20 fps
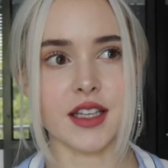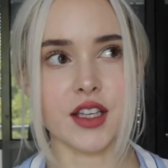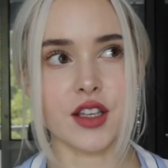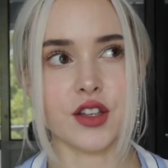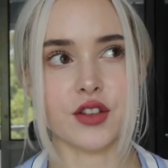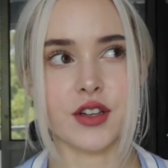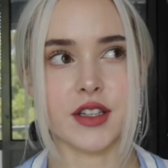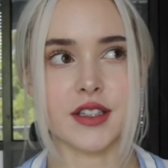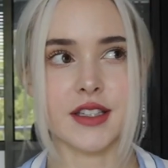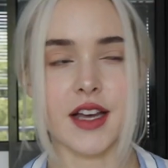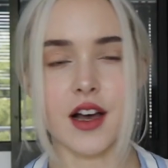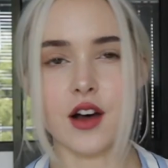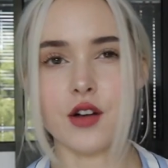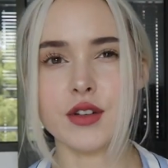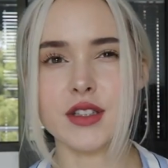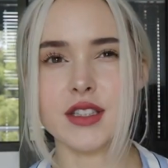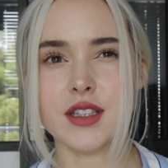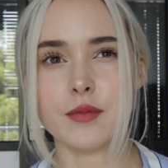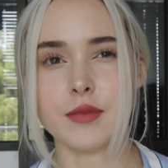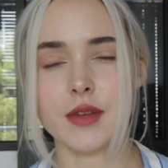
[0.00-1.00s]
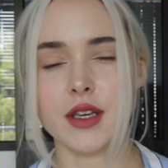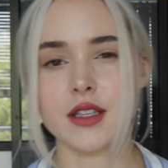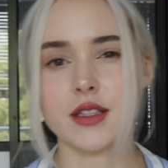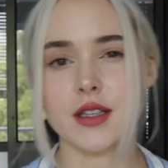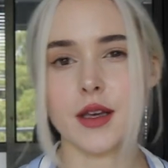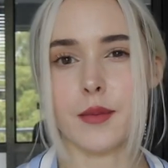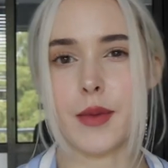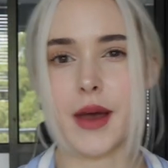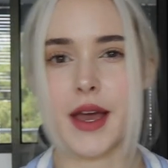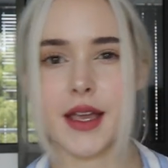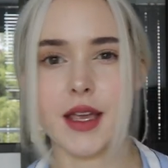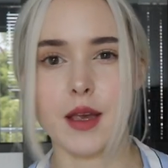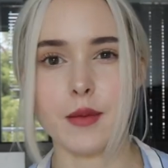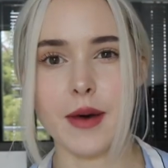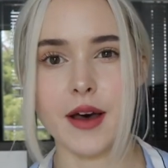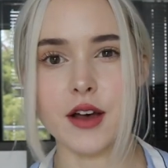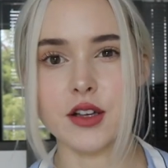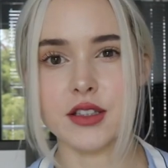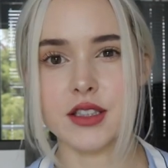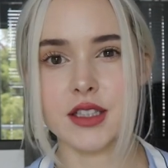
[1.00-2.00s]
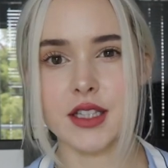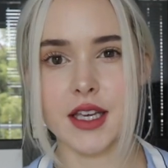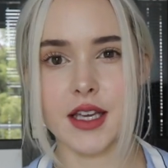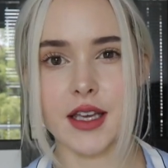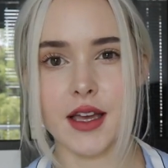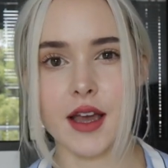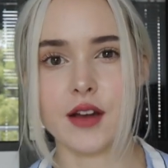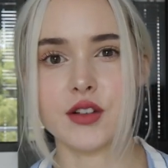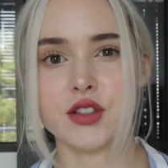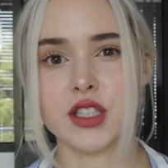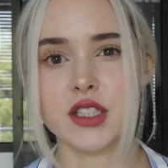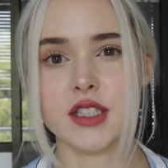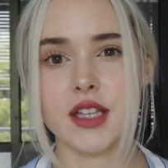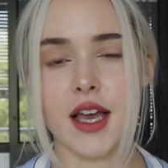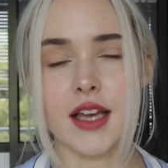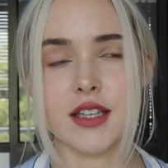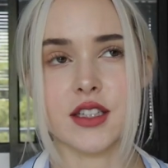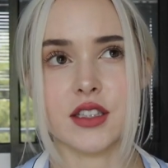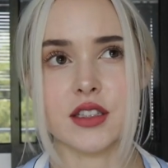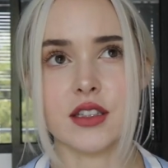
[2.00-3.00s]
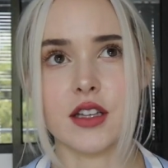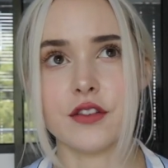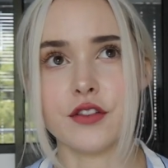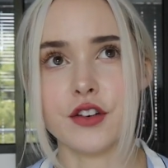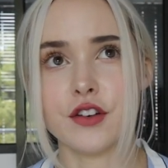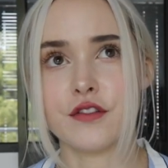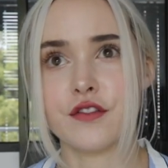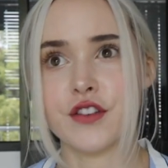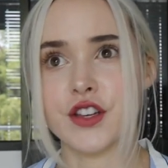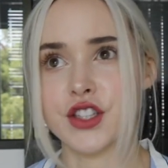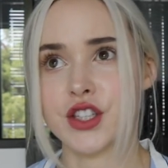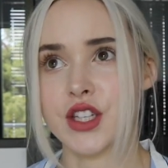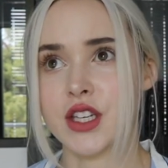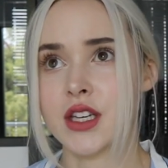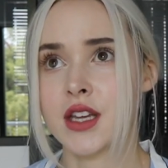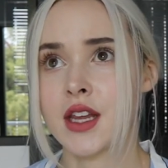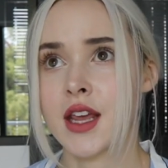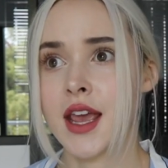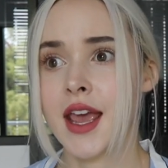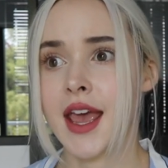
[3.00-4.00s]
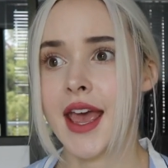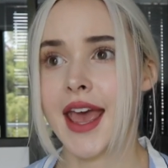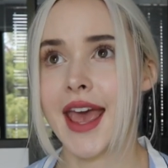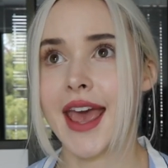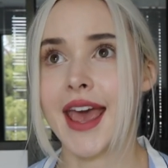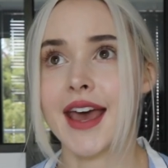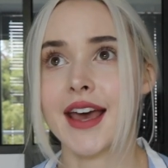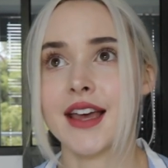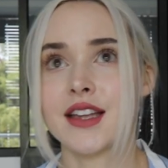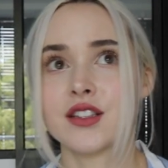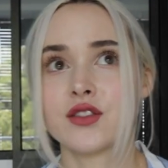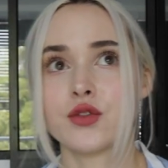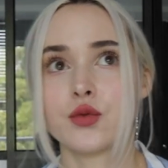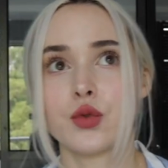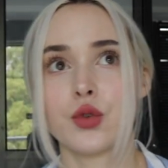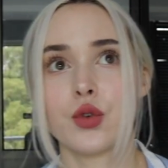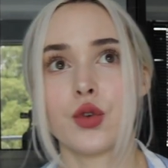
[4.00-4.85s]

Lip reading: Like, you can tell when something's a Peggy Bells thing. I just love her vision, and